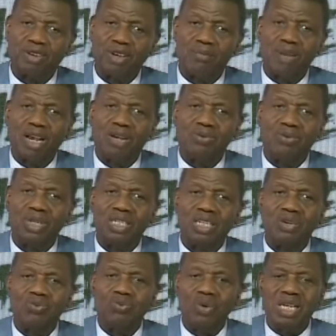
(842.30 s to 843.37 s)
of a man
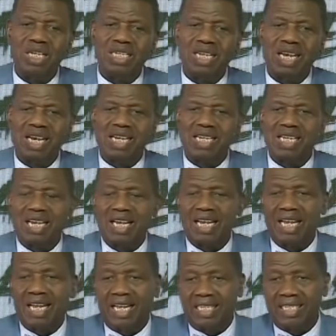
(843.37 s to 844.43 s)
with a withered
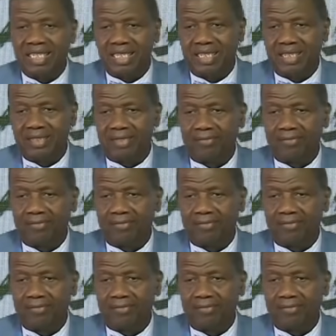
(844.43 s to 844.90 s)
hand.